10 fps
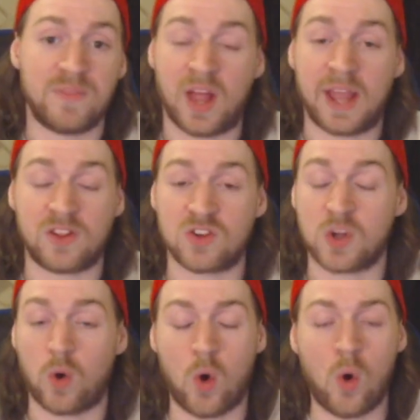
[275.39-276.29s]
Like, there's
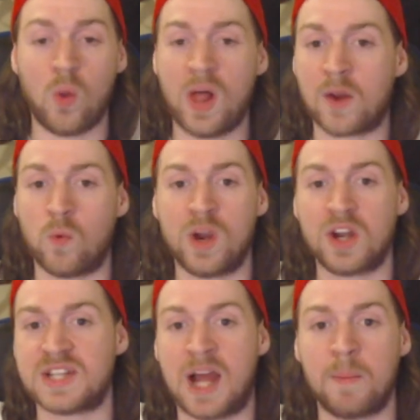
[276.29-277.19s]
a whole lot of
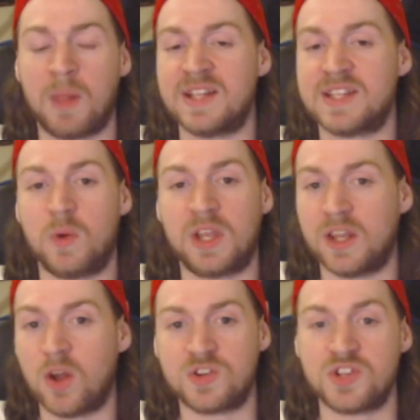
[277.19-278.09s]
weird timelines that we can
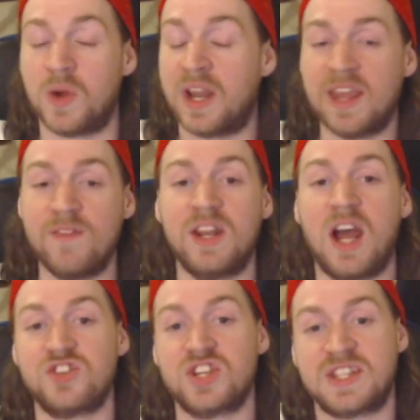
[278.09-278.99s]
go to, and even
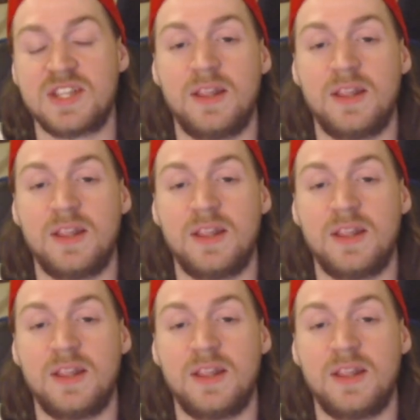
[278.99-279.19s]
not just